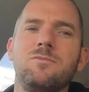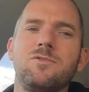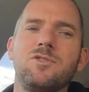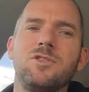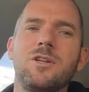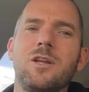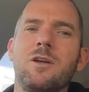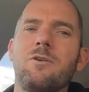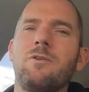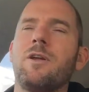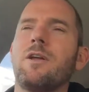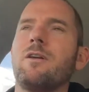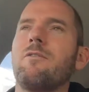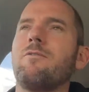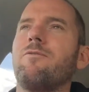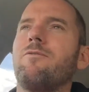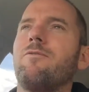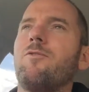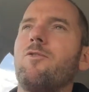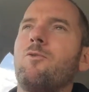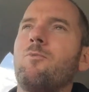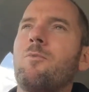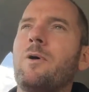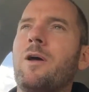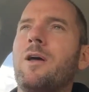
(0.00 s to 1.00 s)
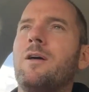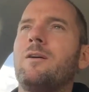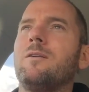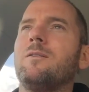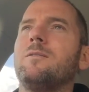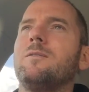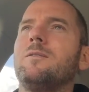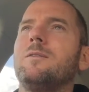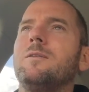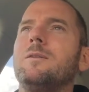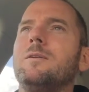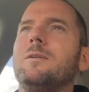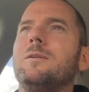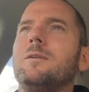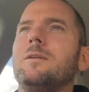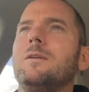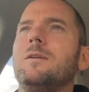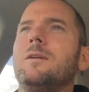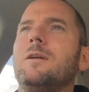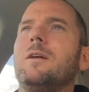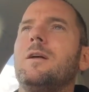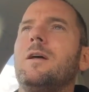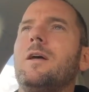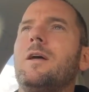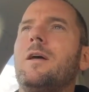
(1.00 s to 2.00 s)
generic format
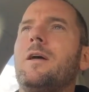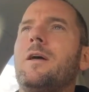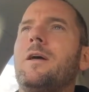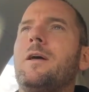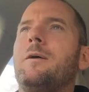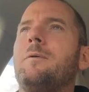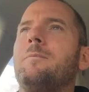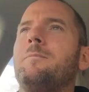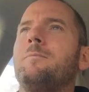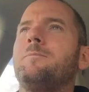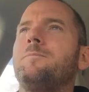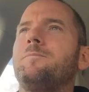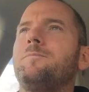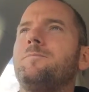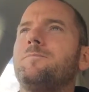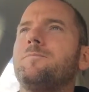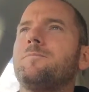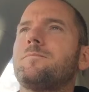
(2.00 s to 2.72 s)
um,